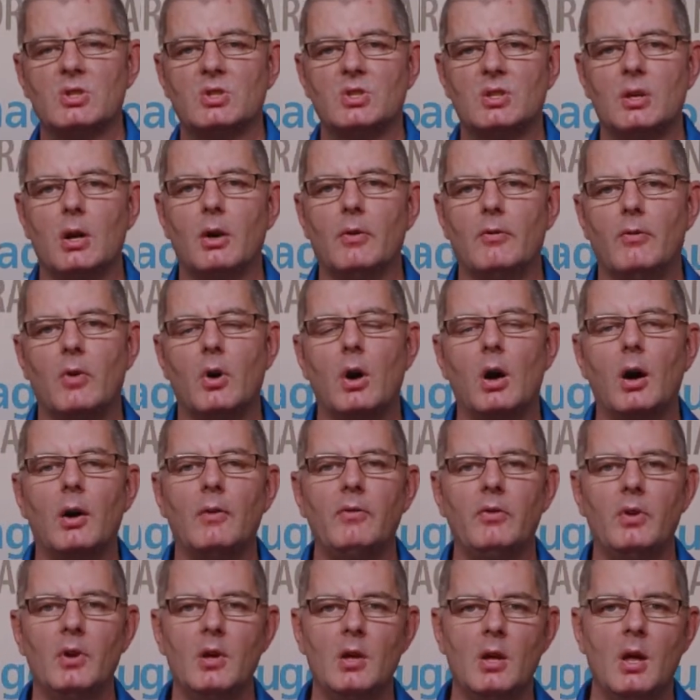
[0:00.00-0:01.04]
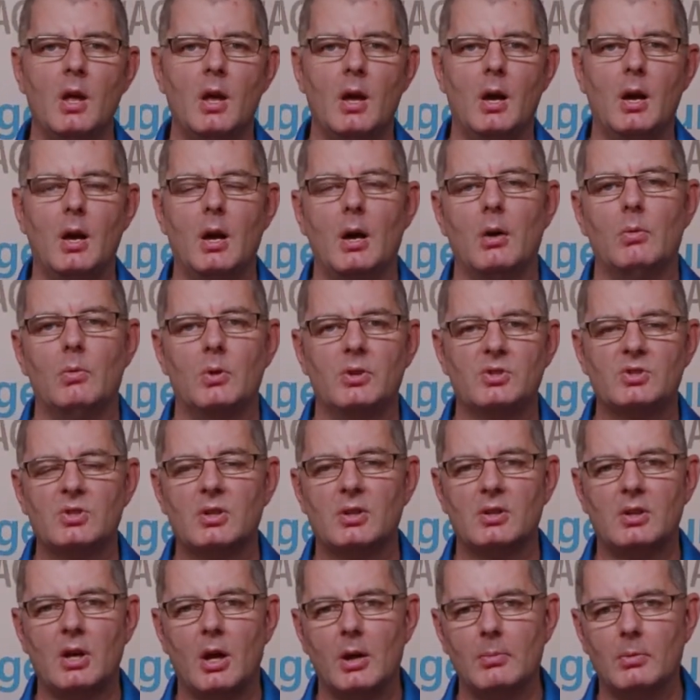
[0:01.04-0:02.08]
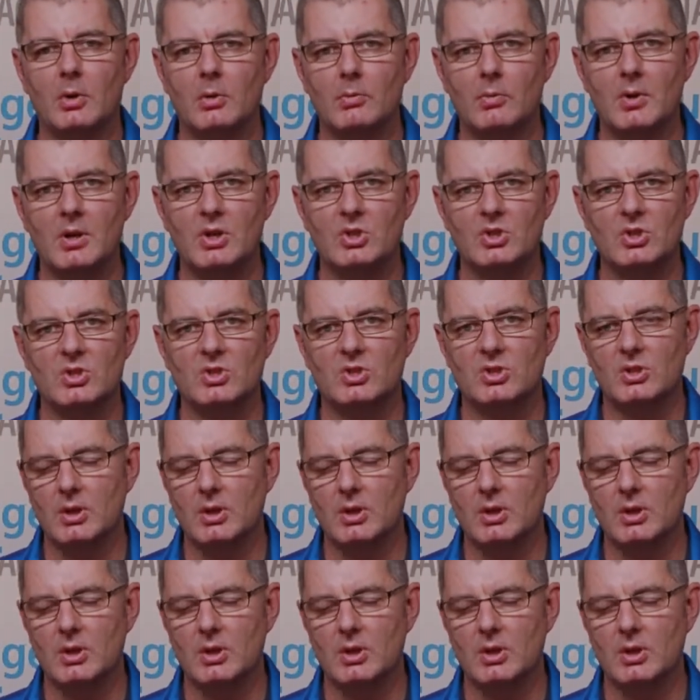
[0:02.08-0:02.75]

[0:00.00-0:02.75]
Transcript: itself off once the timer reaches